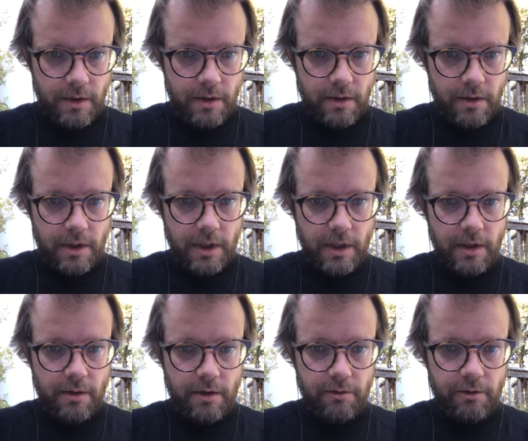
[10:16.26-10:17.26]
Okay,
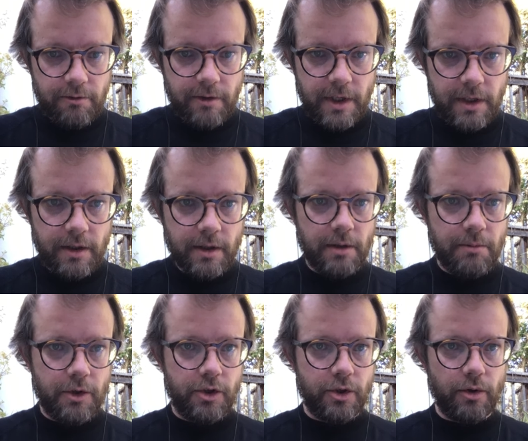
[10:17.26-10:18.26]
we have to find the
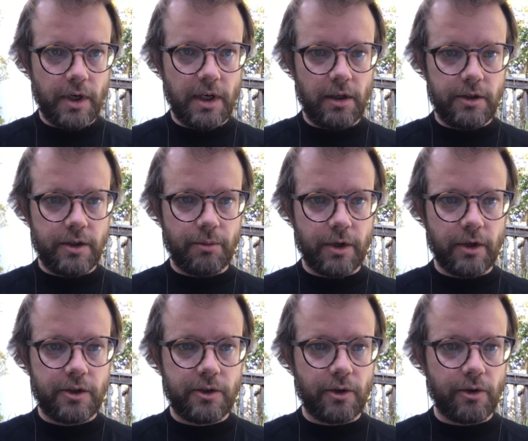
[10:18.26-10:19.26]
image URL. So we're
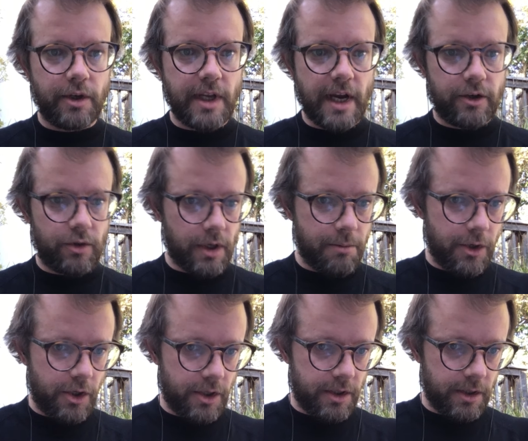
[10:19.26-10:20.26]
not storing the actual
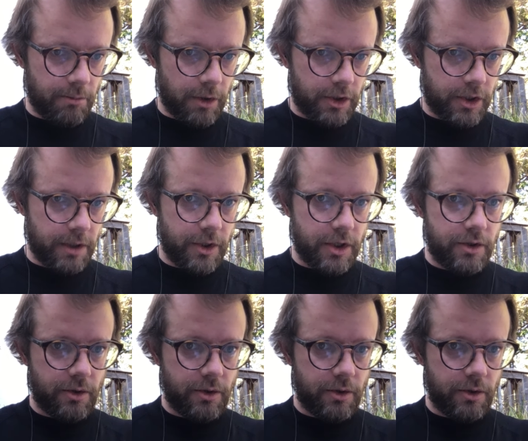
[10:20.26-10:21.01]
images on the blockchain, we're just